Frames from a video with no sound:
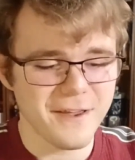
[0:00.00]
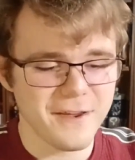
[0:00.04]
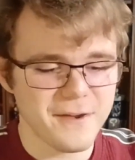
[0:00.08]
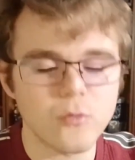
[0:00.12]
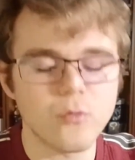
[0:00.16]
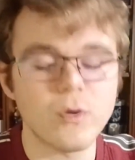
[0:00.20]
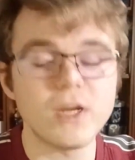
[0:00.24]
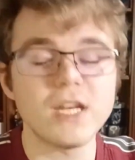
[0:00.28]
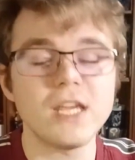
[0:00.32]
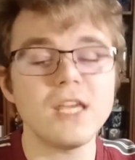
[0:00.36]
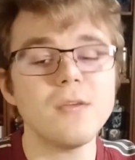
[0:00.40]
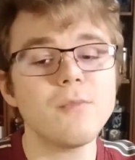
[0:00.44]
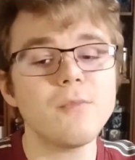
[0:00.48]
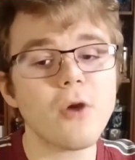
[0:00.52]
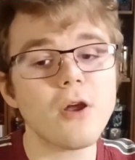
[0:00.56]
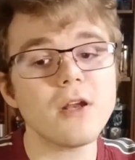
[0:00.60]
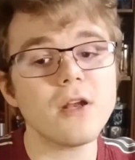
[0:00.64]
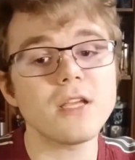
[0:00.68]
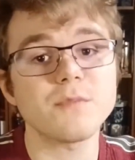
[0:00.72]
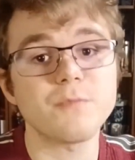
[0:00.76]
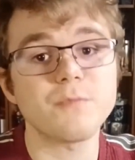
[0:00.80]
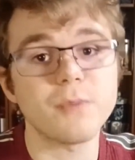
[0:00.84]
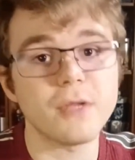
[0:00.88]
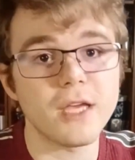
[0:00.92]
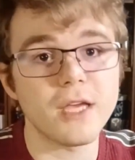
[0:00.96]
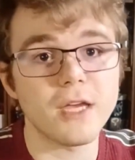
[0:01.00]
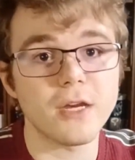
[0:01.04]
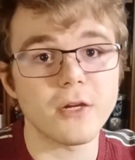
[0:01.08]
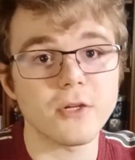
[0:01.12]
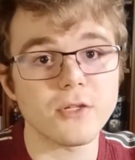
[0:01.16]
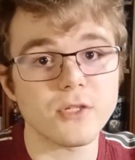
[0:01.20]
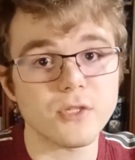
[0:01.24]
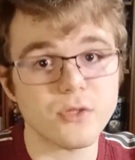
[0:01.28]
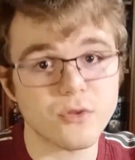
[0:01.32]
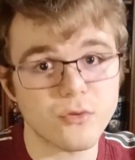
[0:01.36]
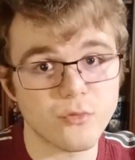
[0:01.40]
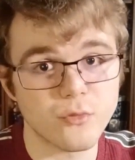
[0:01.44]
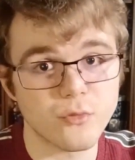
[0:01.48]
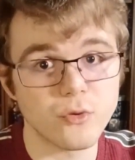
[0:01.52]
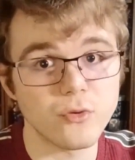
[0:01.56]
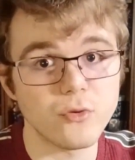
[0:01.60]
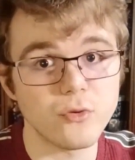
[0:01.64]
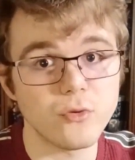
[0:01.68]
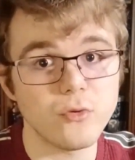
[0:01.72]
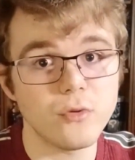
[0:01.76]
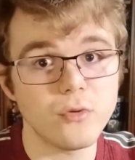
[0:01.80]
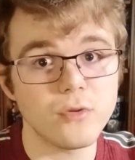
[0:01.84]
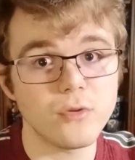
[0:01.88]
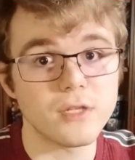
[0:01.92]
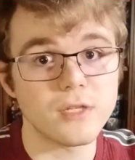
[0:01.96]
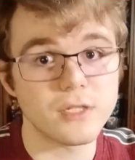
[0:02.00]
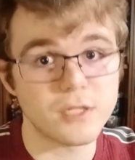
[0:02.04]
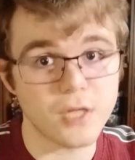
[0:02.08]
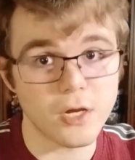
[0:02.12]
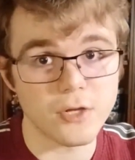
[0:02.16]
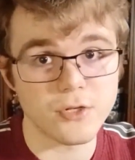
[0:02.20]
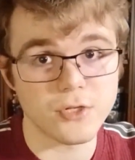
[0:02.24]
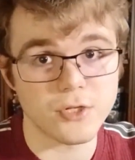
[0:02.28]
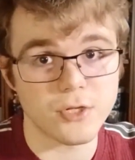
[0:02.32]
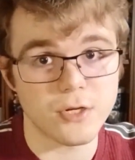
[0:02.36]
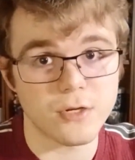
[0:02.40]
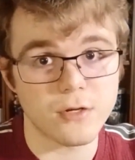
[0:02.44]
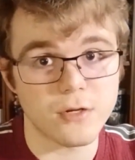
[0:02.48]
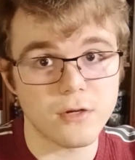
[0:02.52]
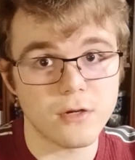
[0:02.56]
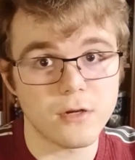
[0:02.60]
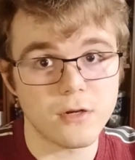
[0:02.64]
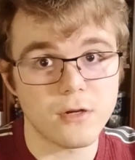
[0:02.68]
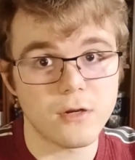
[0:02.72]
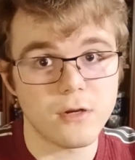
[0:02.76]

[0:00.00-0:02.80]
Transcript: when he brought his players through the dungeon,